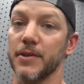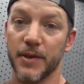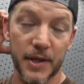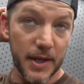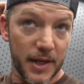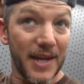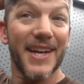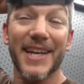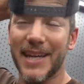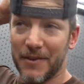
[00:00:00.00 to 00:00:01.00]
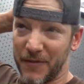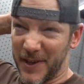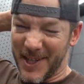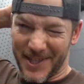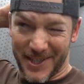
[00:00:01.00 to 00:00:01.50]
to get it
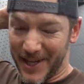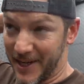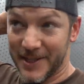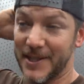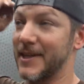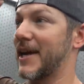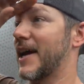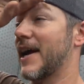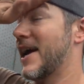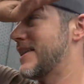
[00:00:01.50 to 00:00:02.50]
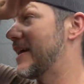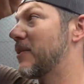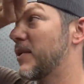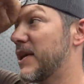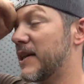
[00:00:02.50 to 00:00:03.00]
finished today. And
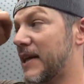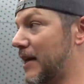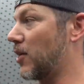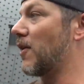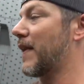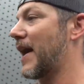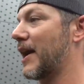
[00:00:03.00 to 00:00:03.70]
then we need to get all the